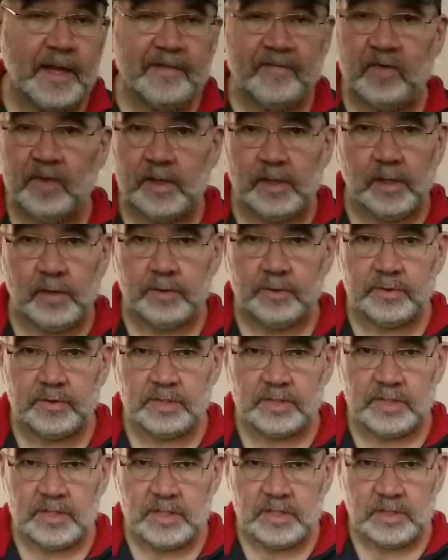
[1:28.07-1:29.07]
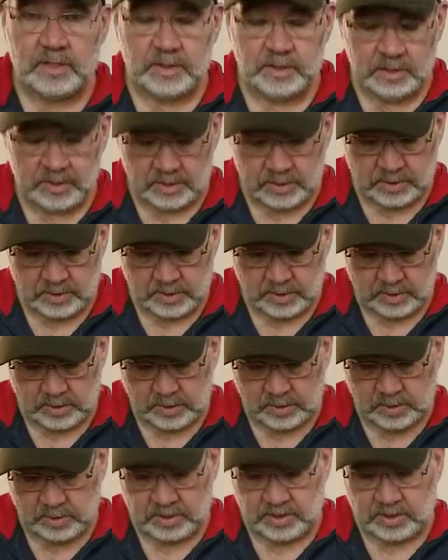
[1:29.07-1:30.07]
Everything else is
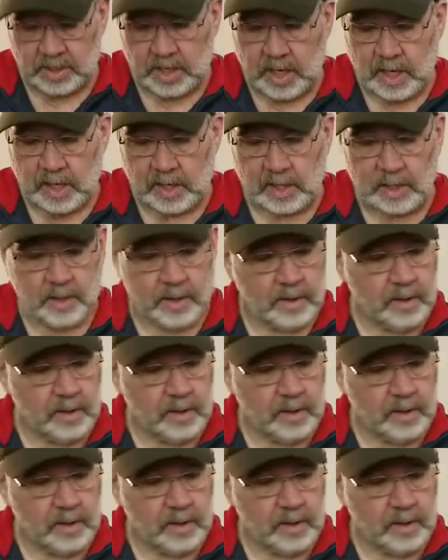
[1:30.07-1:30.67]
stock.